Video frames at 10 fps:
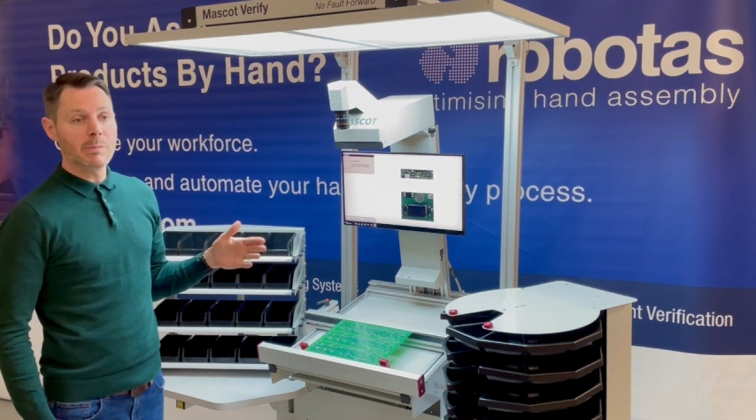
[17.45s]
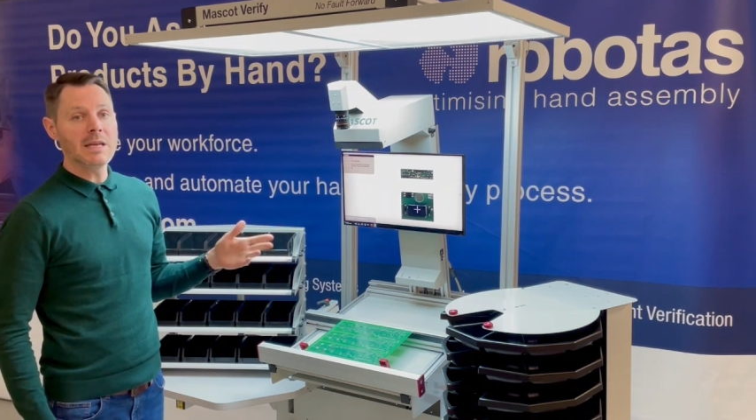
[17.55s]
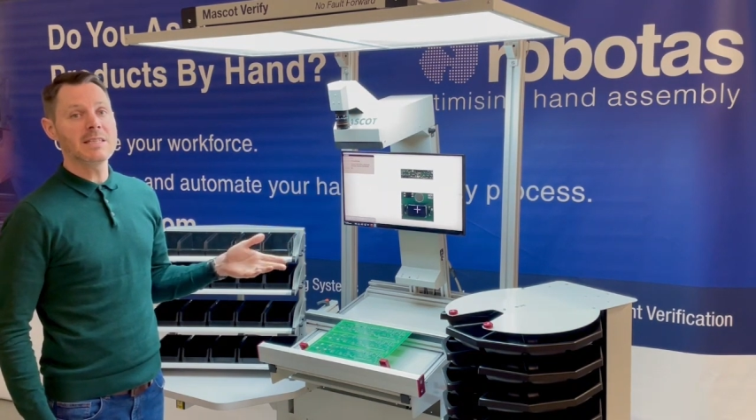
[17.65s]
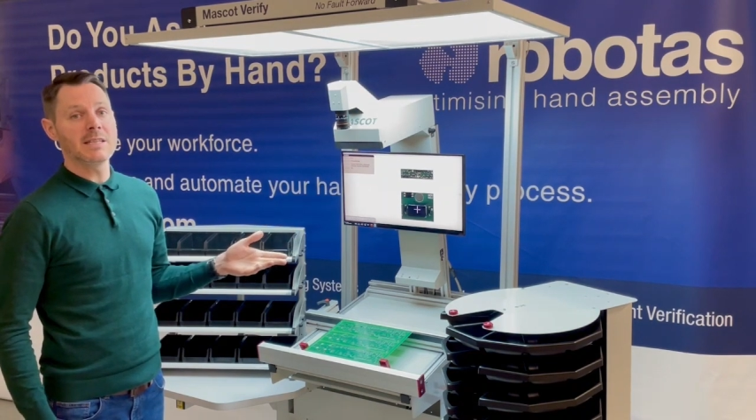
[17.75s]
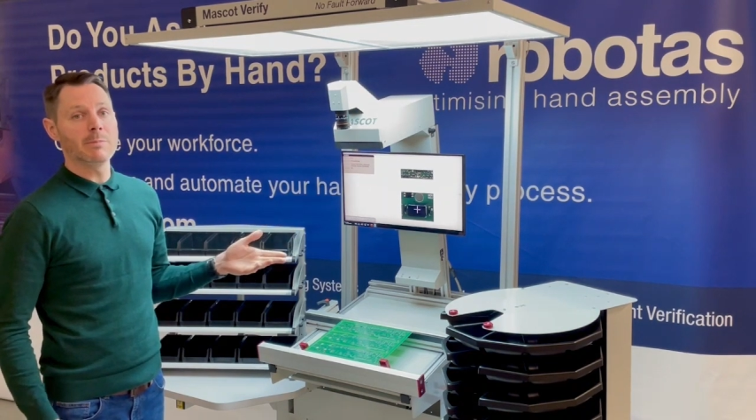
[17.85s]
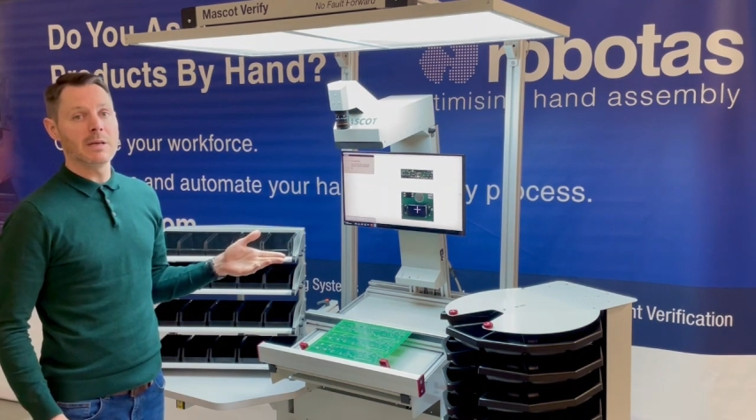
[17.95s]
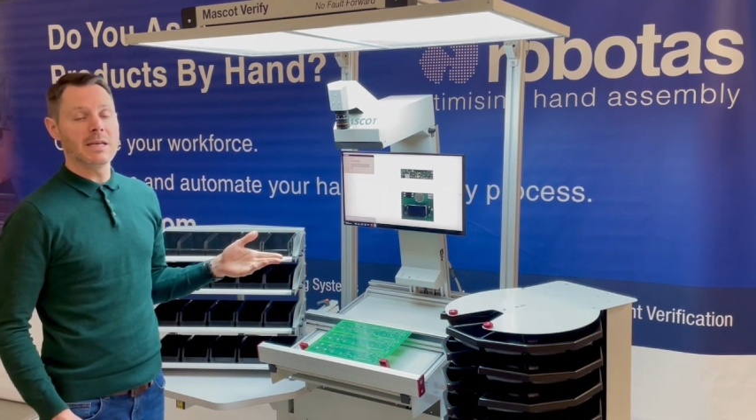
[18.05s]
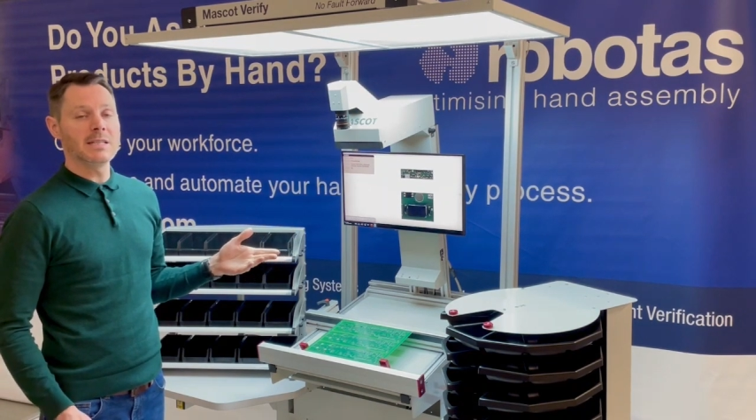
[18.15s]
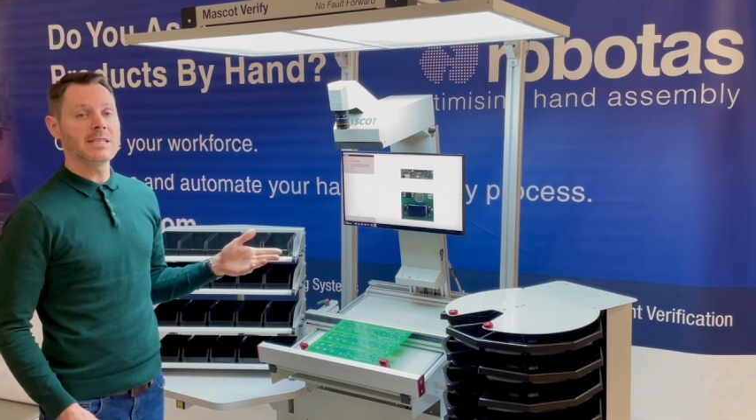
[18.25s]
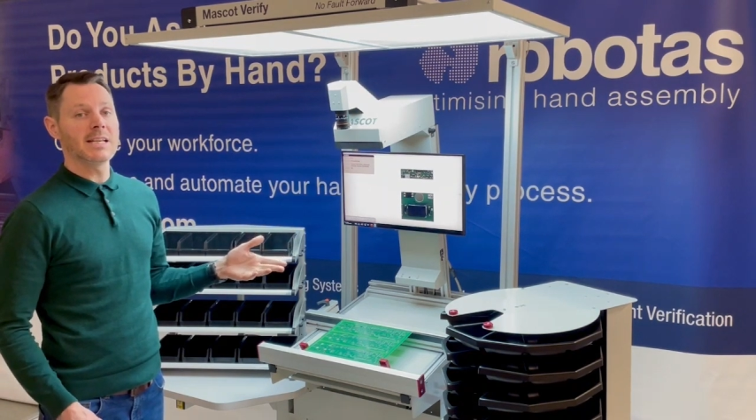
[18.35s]

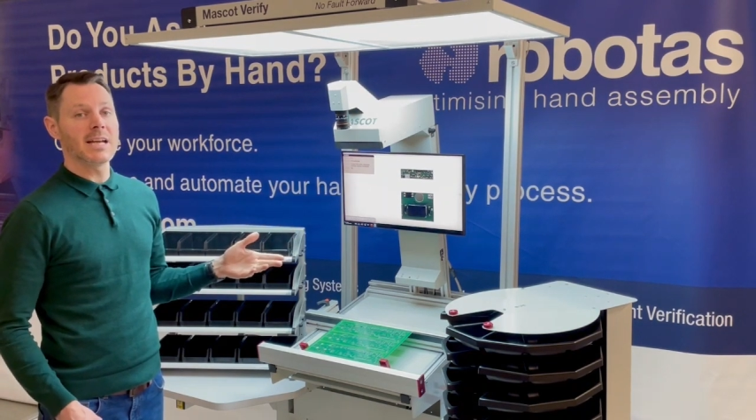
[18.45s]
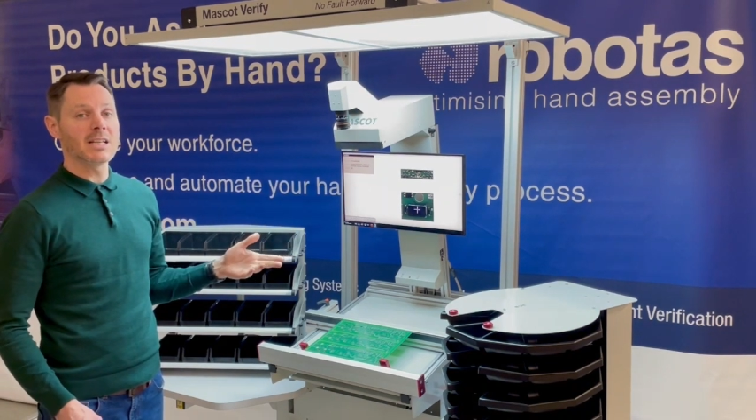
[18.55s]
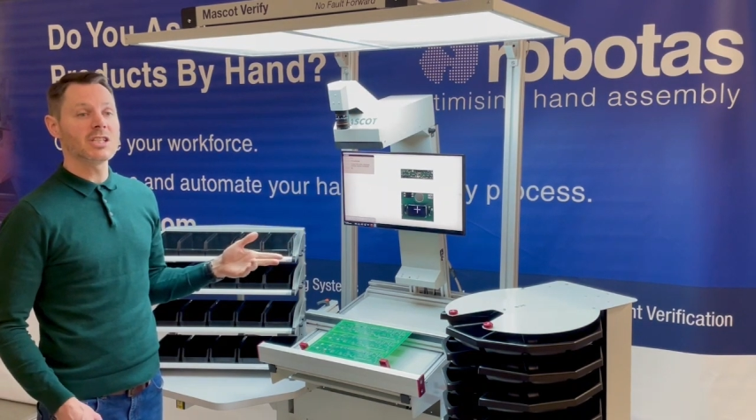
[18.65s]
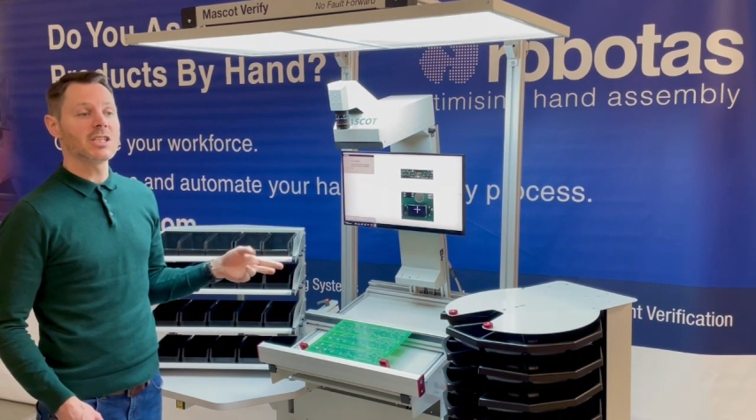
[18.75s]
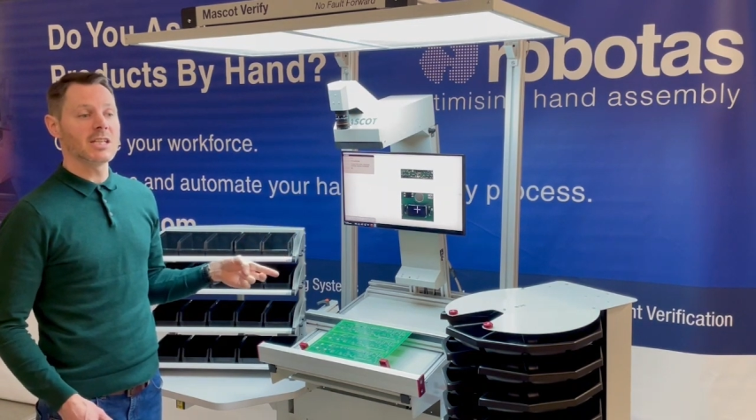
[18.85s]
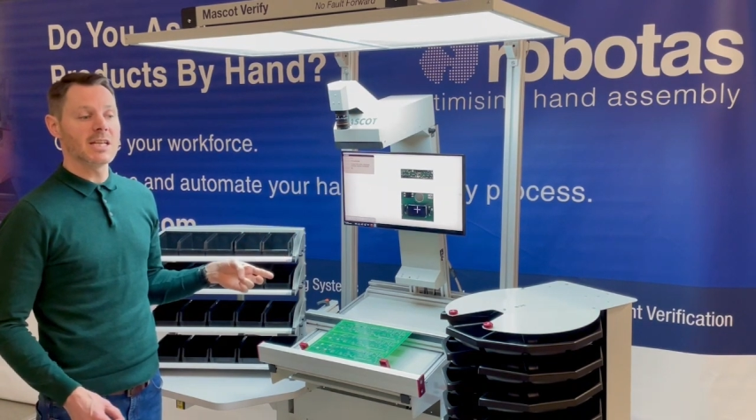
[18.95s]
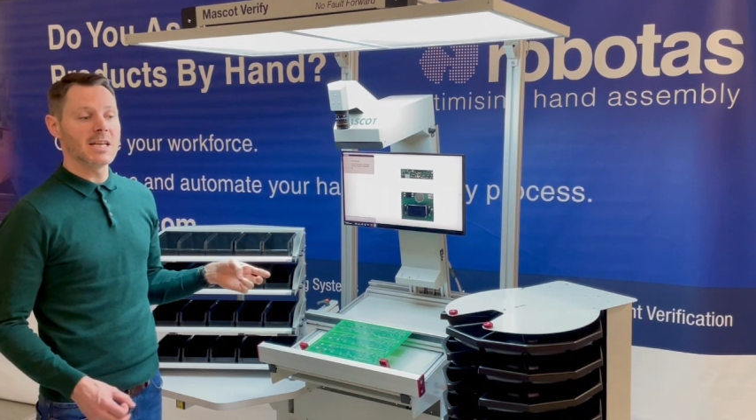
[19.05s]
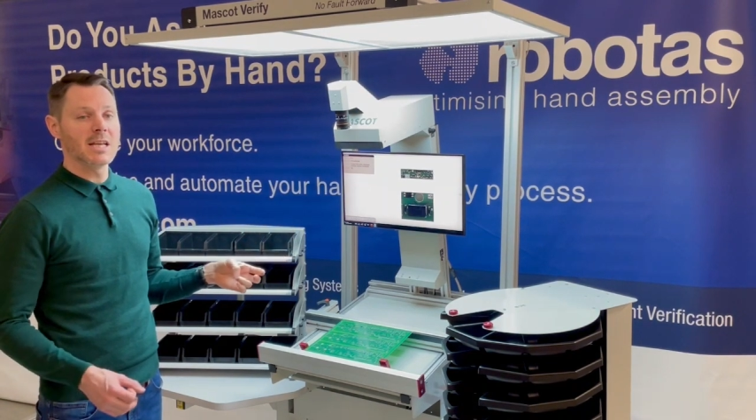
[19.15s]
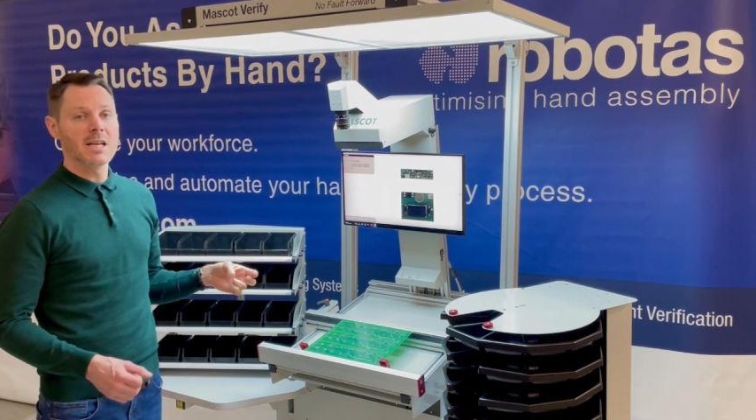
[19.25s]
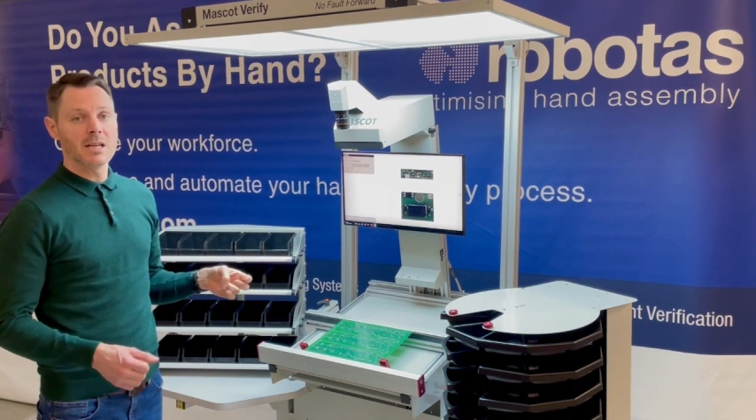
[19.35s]
PCB
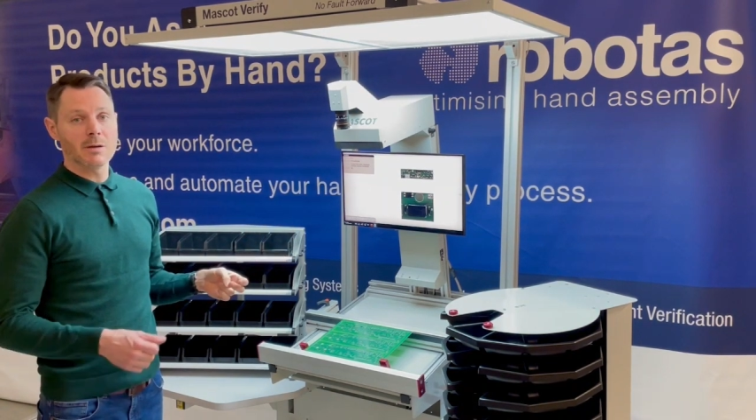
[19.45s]
THT